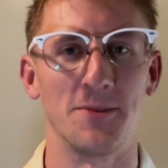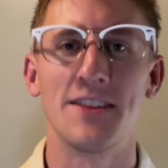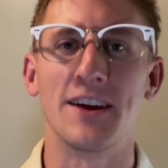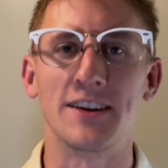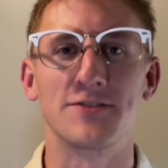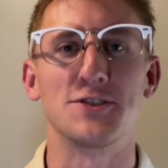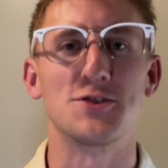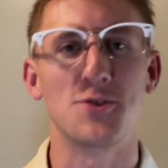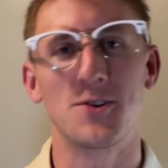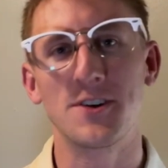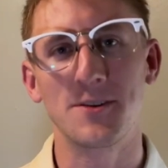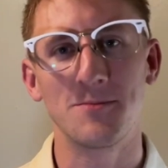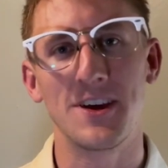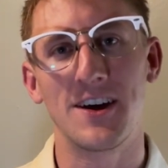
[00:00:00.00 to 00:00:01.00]
Thanks for
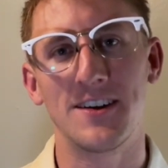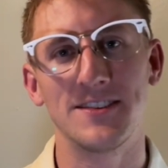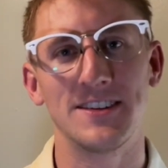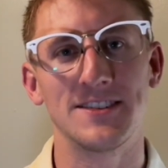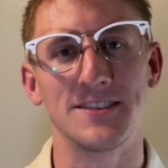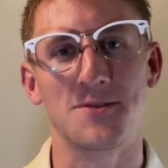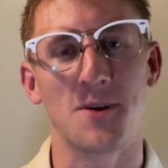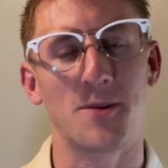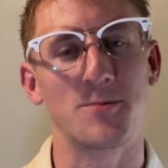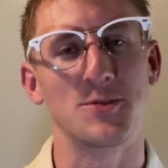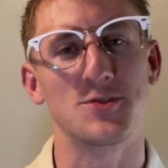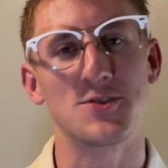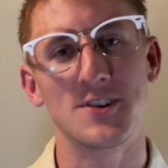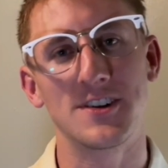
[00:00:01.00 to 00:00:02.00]
joining me on this incredible
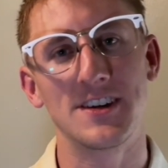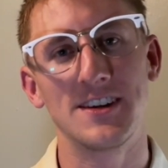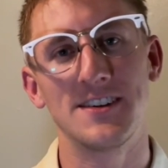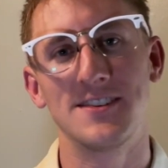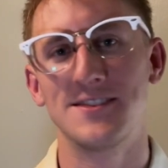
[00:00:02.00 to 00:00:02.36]
journey.